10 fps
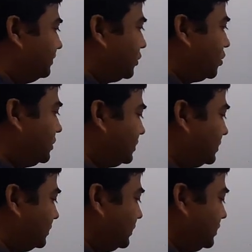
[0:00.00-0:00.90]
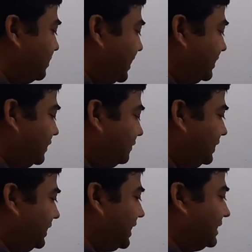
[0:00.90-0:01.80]
because these magnetic
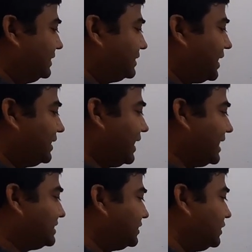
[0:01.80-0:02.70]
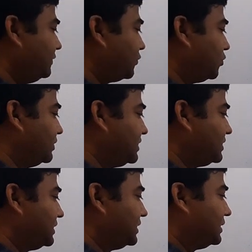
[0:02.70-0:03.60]
field lines are exiting from this